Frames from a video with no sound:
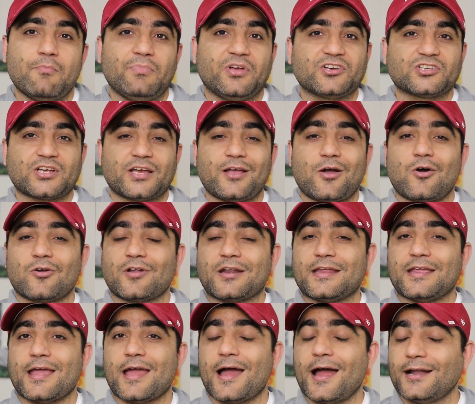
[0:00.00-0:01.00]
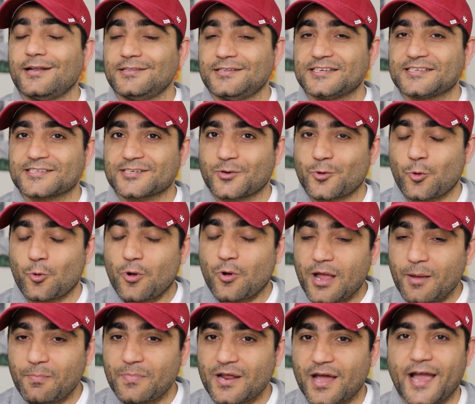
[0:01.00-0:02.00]
Because I already had this
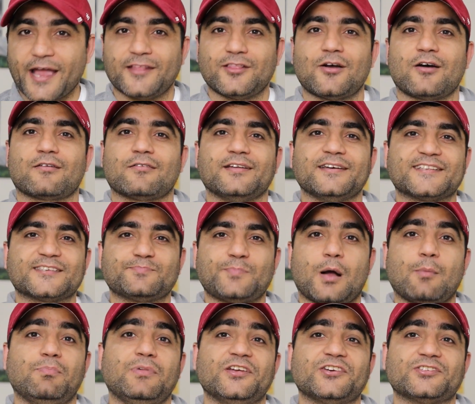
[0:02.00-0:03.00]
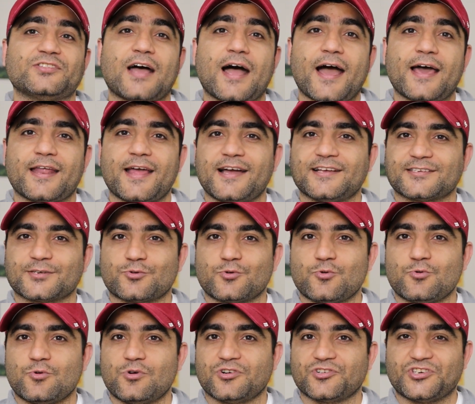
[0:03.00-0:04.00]
script, I thought let's publish that as a
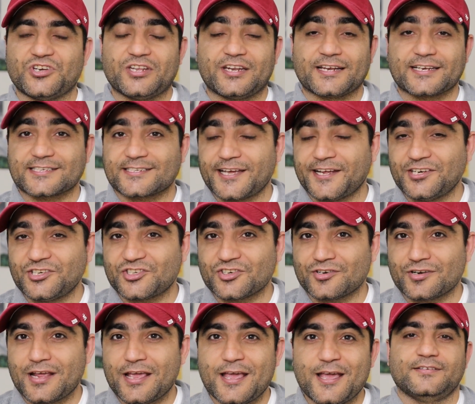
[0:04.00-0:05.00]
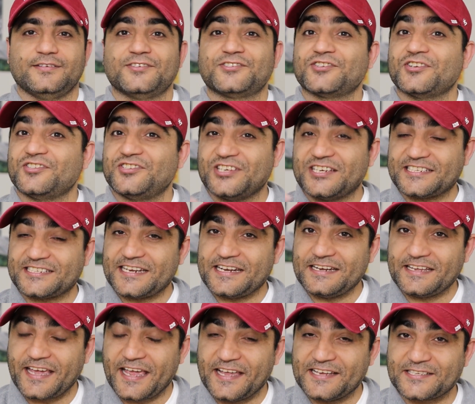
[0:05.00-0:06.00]
Google Sheet extension. So just
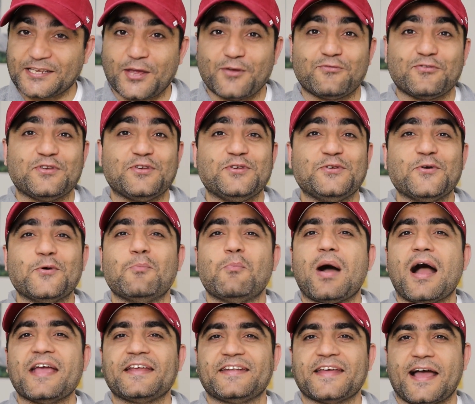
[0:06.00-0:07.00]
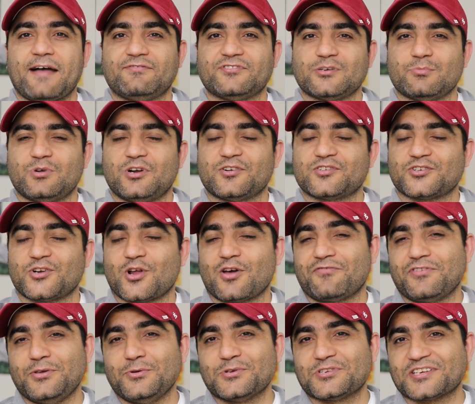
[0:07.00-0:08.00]
in case, if you might have similar sort
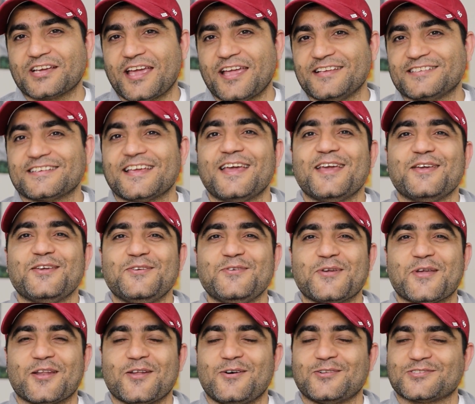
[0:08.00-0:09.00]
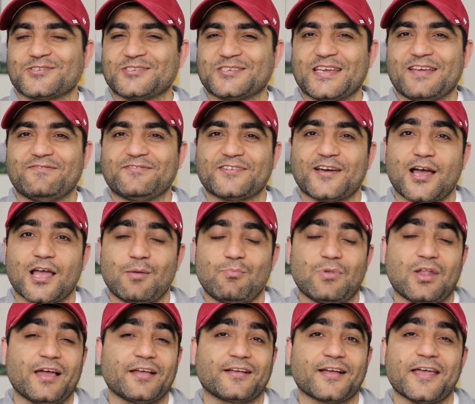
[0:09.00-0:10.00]
of use case, you can also save
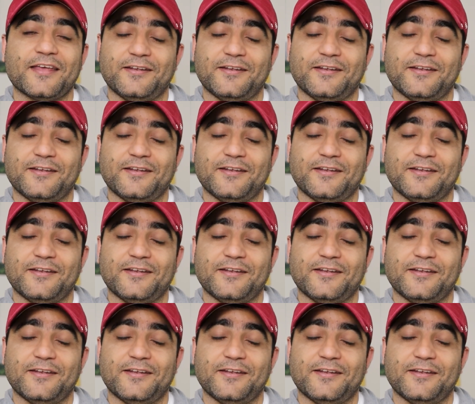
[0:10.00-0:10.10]
time like